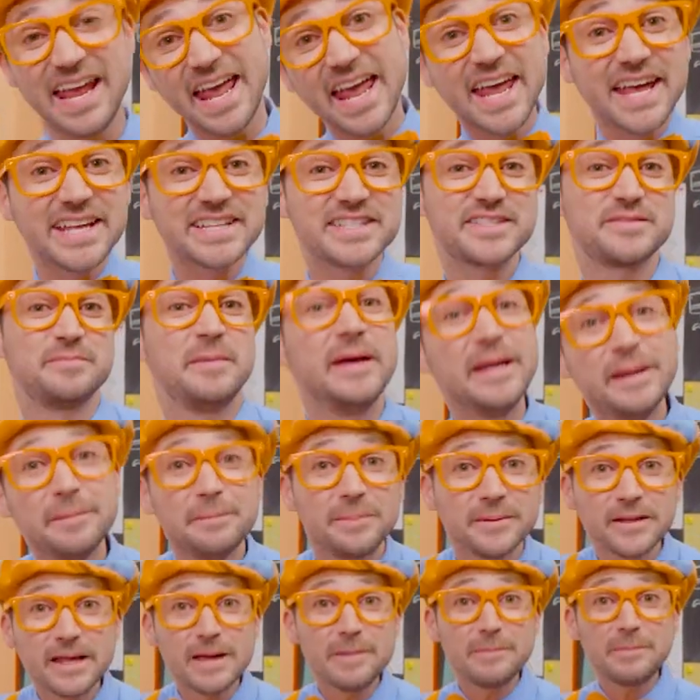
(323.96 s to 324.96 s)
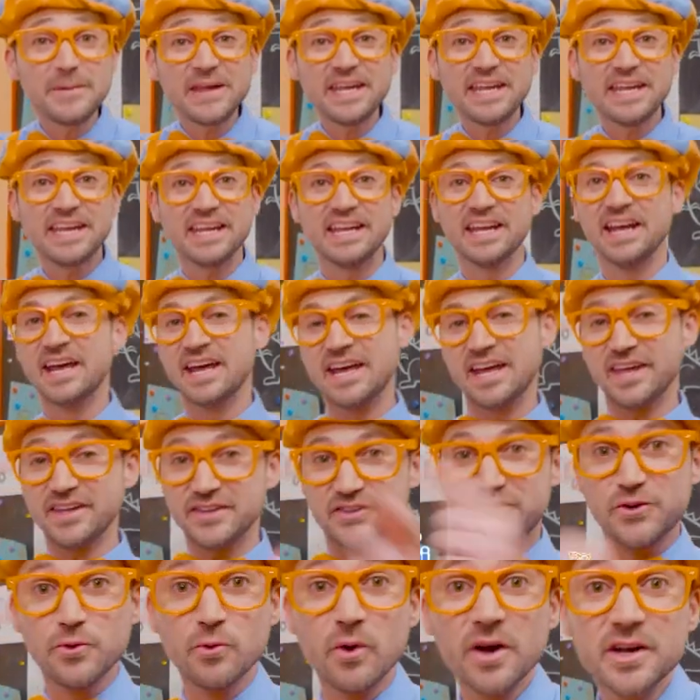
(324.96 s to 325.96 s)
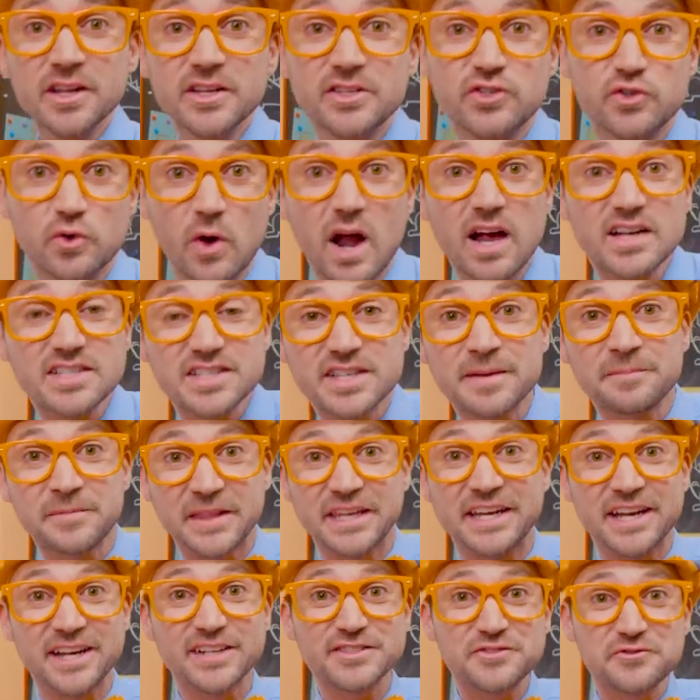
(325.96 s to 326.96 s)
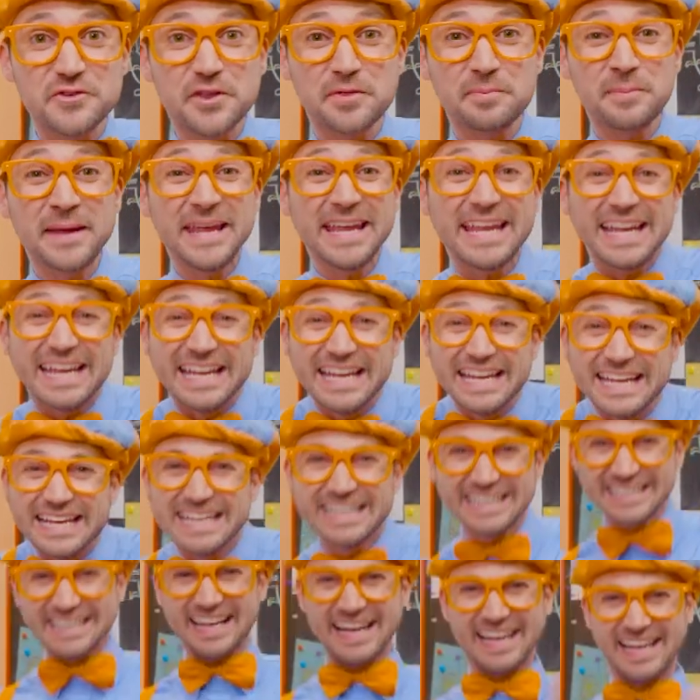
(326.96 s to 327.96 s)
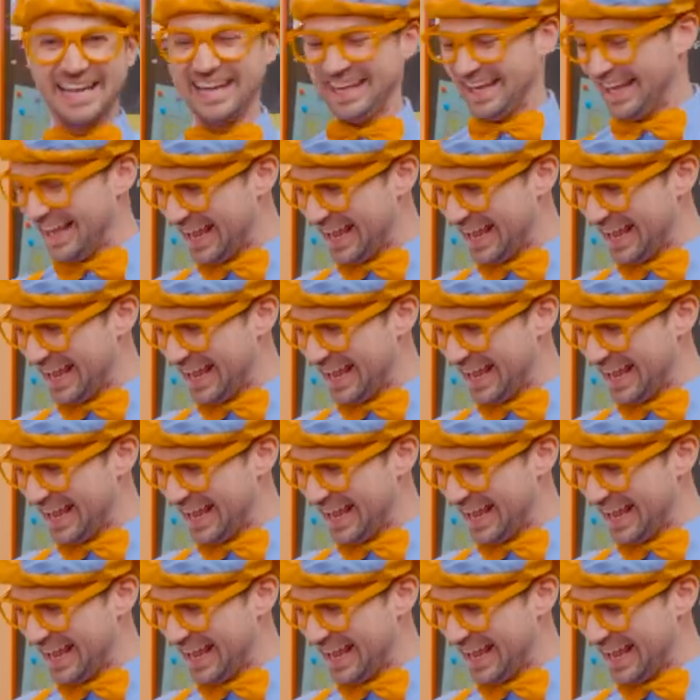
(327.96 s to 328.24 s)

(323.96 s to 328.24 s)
it's me, Blippi. And do you want to draw something else with me?